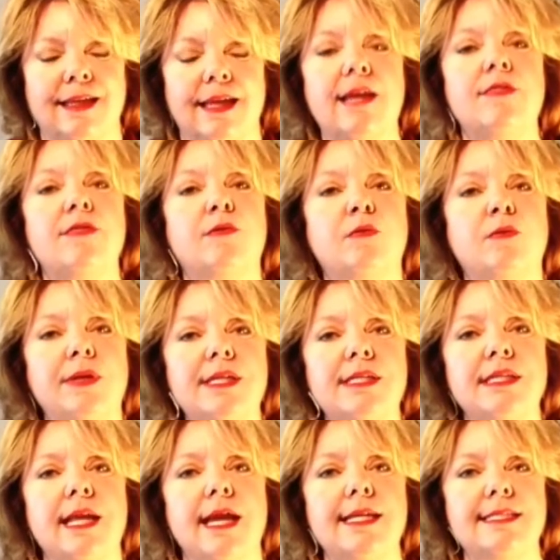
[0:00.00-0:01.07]
And the
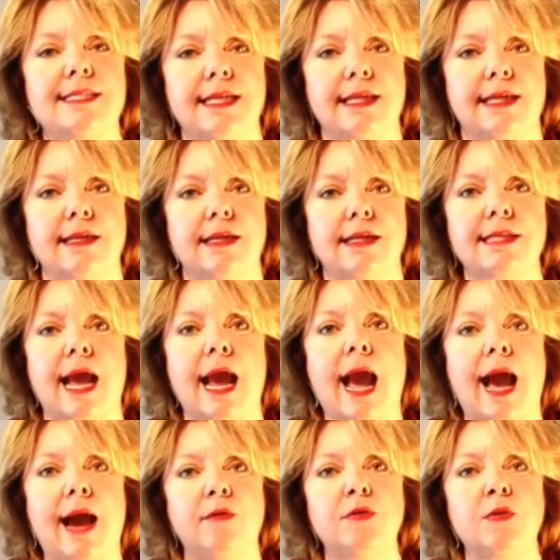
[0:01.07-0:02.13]
reason I didn't is,
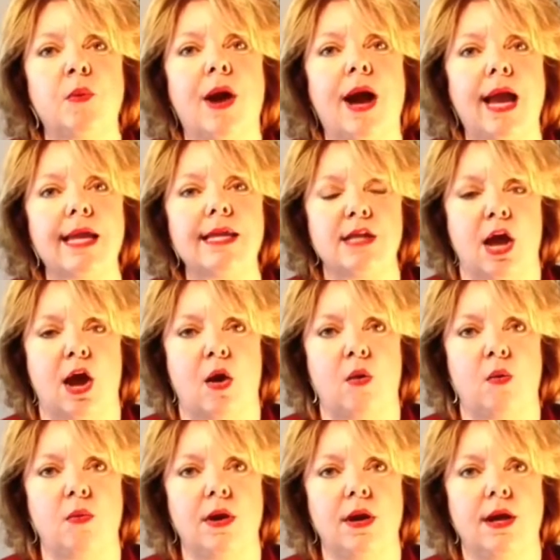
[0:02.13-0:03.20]
how do I
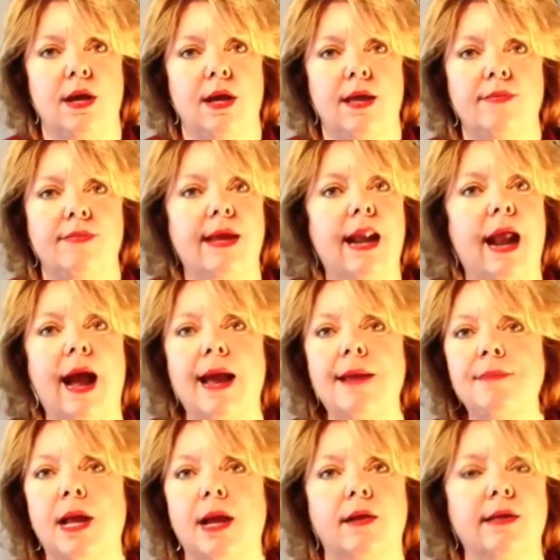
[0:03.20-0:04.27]
know that I'm
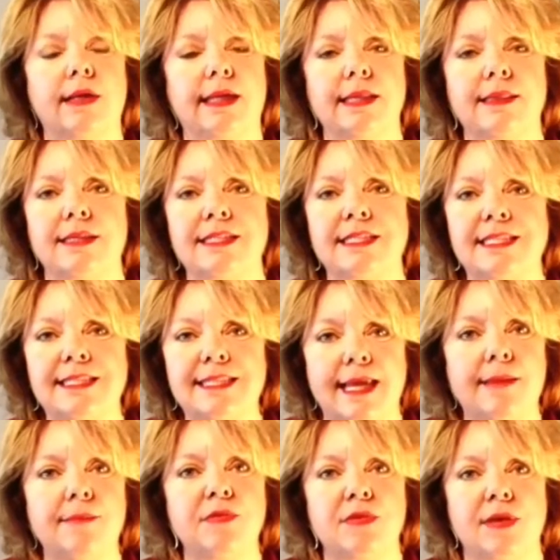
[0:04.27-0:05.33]
not going to get the
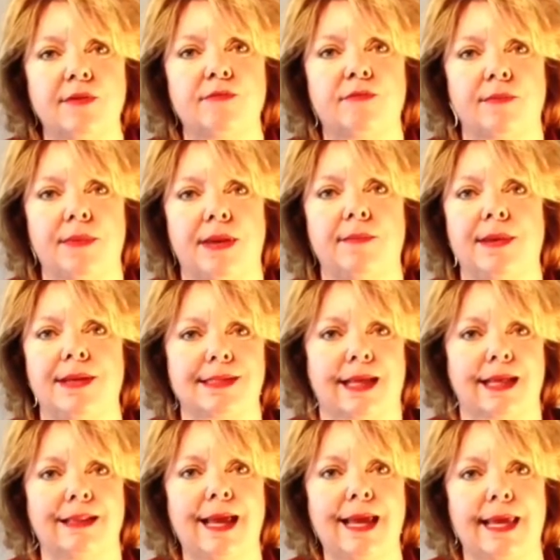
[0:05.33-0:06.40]
same thing from him as a
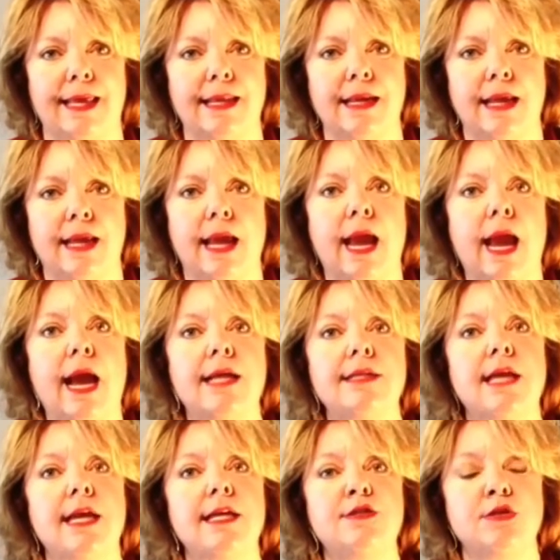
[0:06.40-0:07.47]
client as
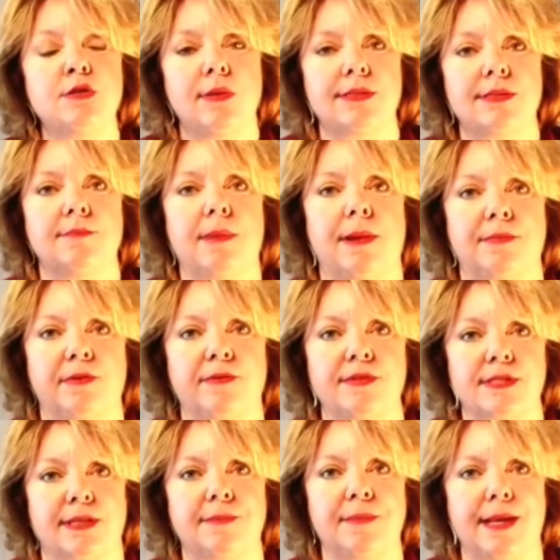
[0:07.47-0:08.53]
I do as a member of
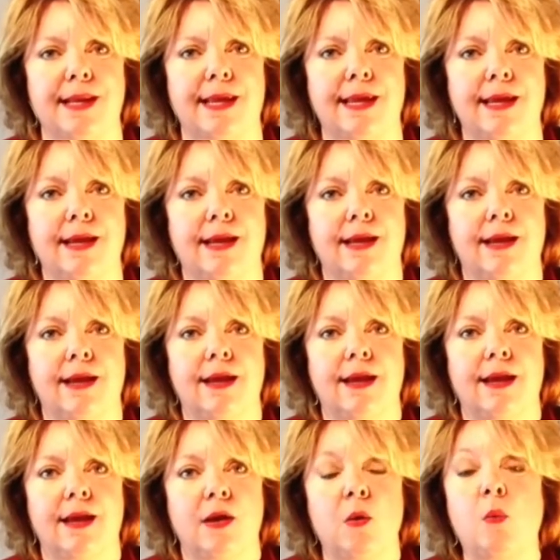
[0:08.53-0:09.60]
this committee?
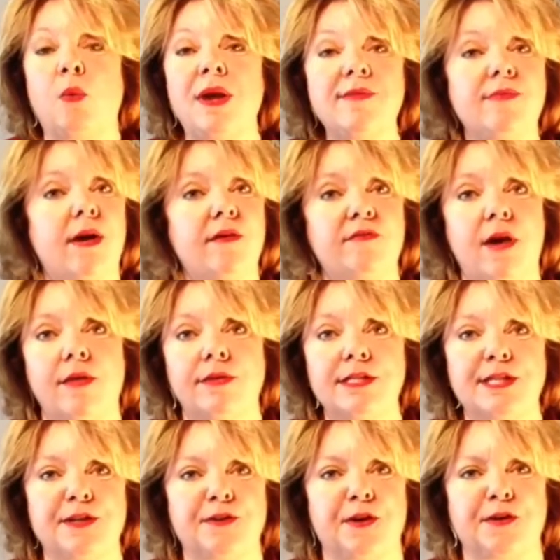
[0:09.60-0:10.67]
We've all
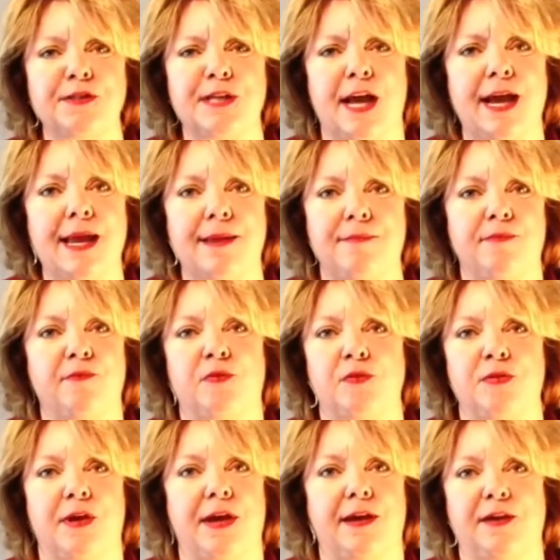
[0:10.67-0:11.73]
volunteered our time for
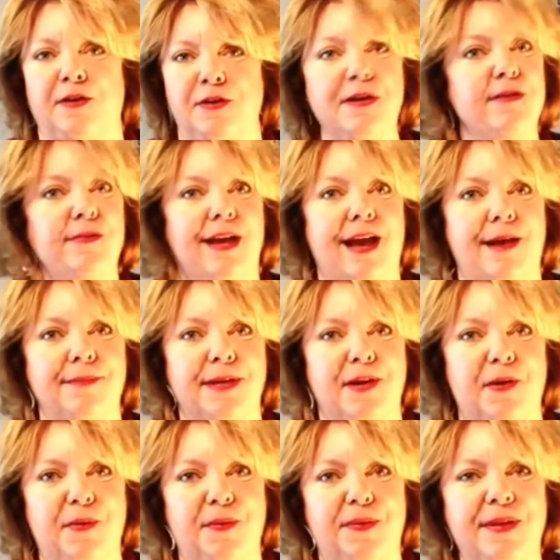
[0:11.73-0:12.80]
the good of a common
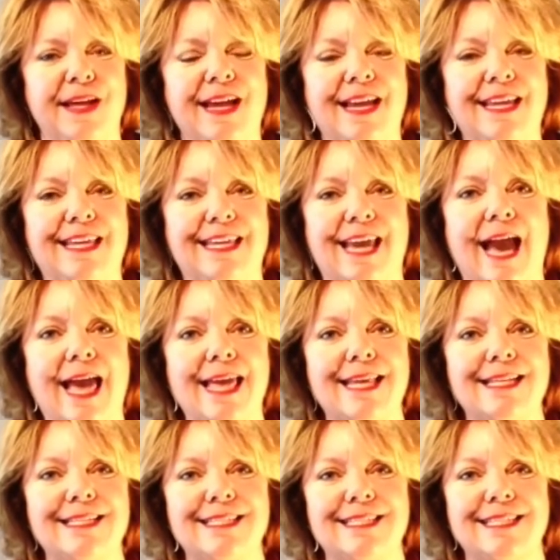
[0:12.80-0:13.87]
goal,
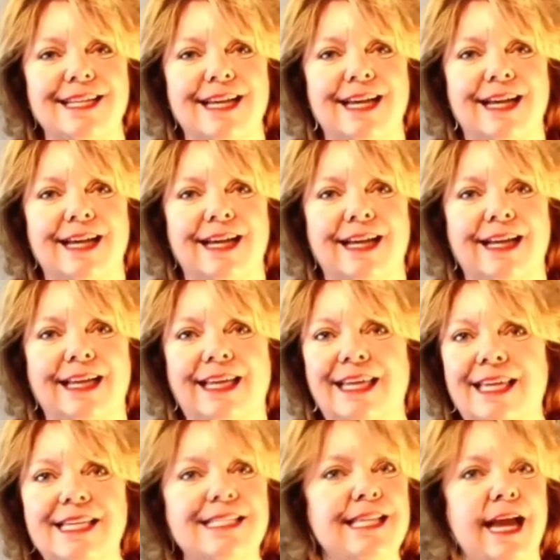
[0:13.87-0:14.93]
yet
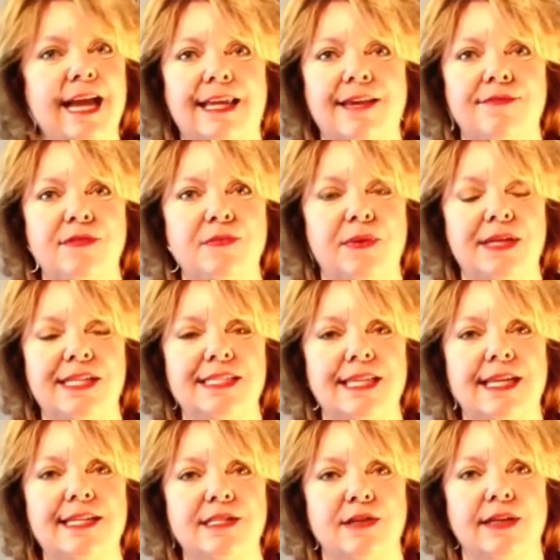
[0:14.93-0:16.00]
he's given what he
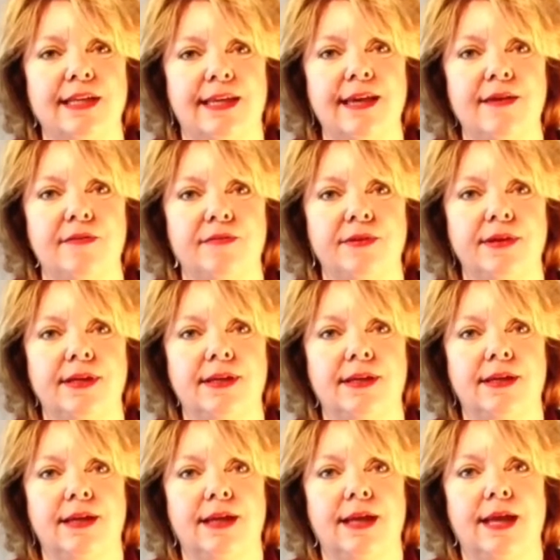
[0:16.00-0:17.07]
said he's going to give.
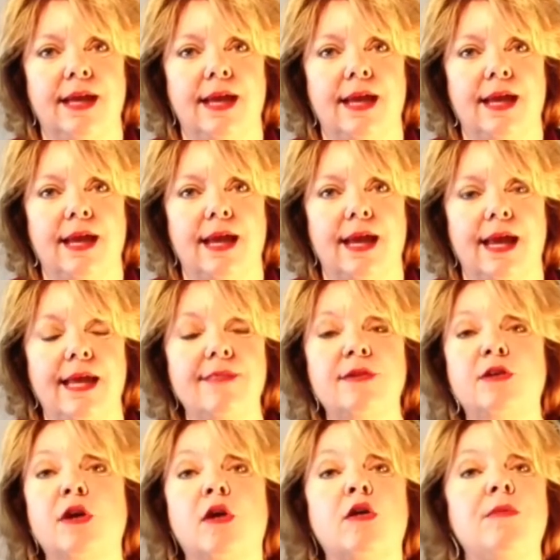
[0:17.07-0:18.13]
And
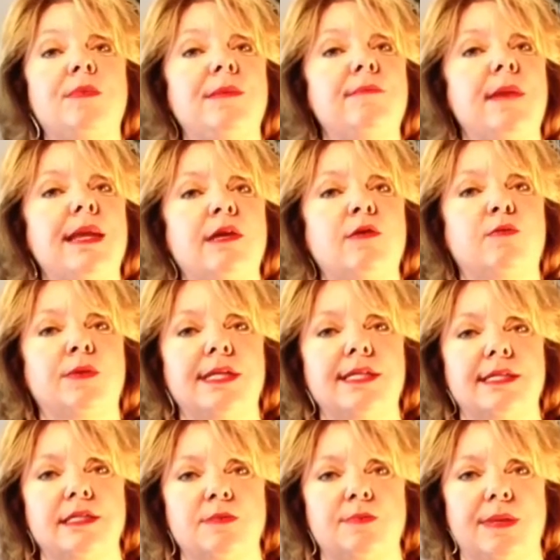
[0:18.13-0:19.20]
there could be many
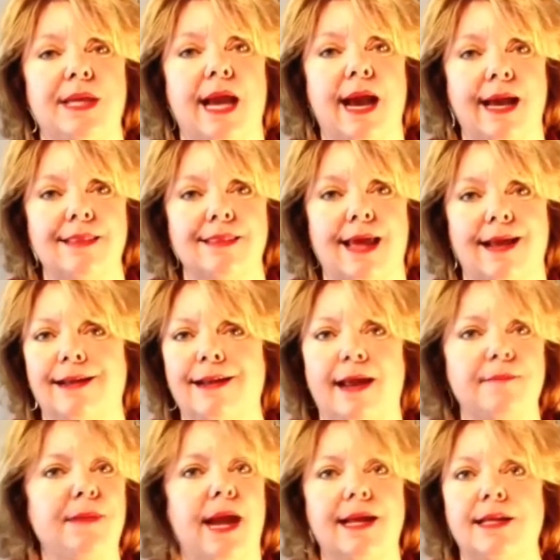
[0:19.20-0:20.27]
reasons behind that, and
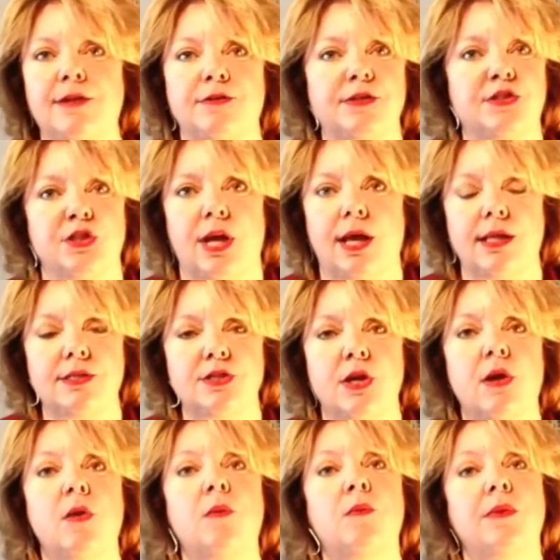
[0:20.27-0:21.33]
I'm not here to judge.
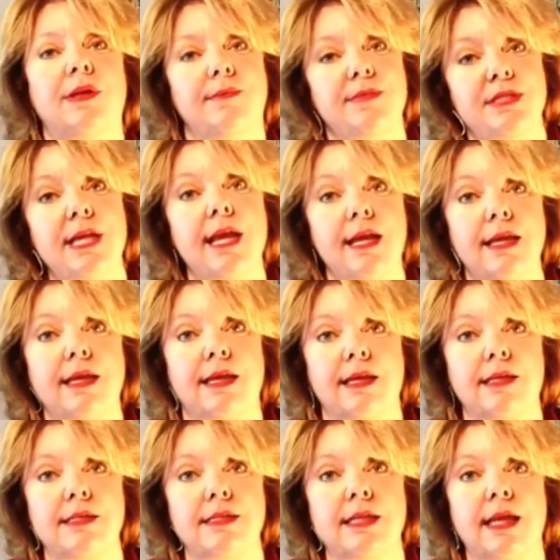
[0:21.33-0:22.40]
What I'm saying
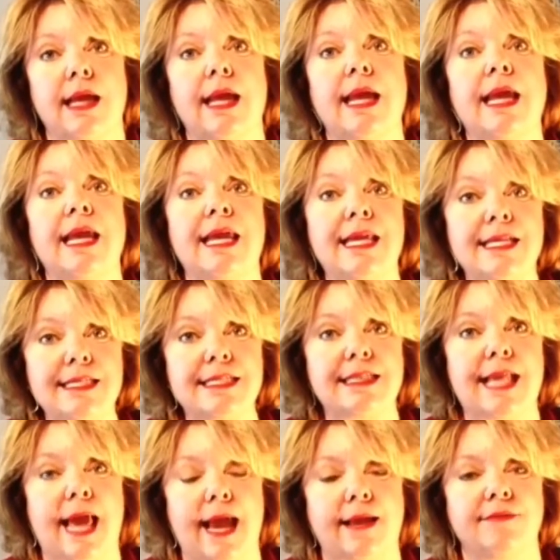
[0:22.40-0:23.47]
is, his
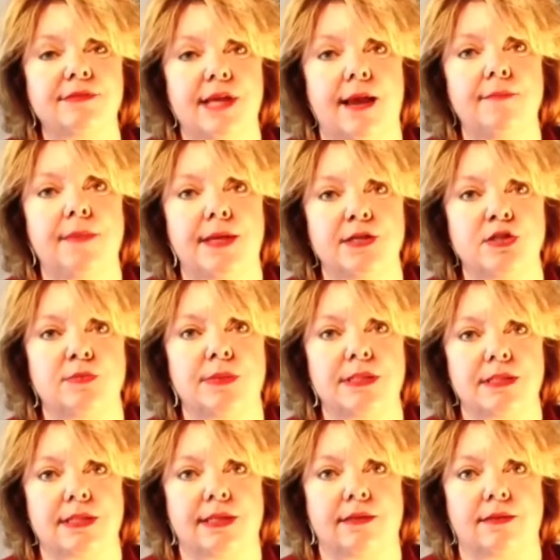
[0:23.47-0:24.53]
lack of time management
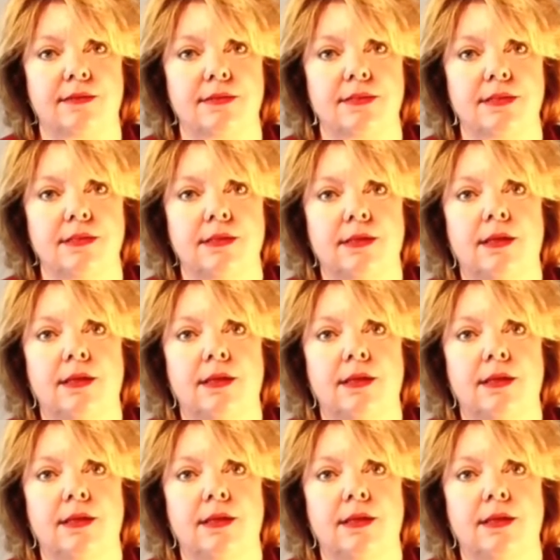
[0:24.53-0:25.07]
skills